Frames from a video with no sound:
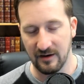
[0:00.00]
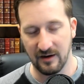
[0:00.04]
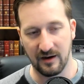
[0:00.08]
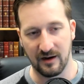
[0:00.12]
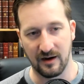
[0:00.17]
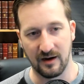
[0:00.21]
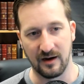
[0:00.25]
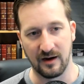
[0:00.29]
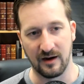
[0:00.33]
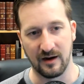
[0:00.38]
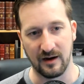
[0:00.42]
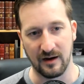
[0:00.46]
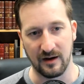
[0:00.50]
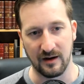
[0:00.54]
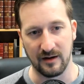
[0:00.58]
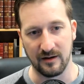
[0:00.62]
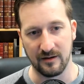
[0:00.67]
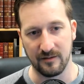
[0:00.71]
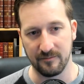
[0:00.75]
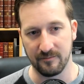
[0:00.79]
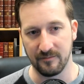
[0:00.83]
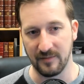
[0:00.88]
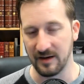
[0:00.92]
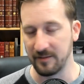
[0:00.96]

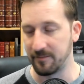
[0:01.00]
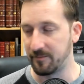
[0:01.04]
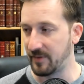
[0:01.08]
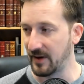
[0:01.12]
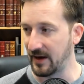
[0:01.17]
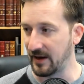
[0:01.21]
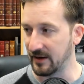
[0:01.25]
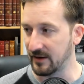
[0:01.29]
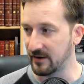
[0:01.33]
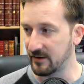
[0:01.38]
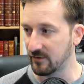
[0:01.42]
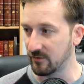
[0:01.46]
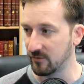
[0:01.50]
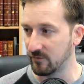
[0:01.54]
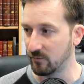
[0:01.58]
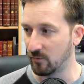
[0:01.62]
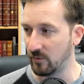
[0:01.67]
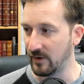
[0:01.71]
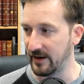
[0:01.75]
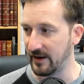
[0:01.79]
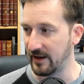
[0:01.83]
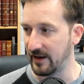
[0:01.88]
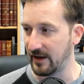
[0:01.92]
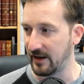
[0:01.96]

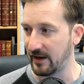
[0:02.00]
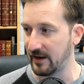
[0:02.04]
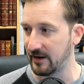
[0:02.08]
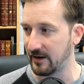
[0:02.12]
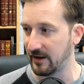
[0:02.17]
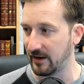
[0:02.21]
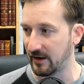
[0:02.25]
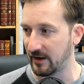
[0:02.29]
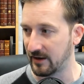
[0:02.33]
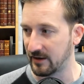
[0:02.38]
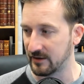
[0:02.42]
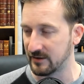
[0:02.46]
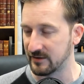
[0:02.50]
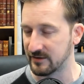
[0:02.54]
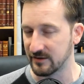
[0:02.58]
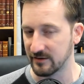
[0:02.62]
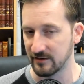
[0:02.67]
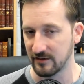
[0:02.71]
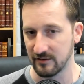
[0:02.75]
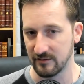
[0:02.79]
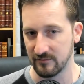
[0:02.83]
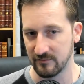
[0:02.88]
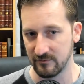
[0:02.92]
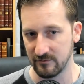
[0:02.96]
went ahead and,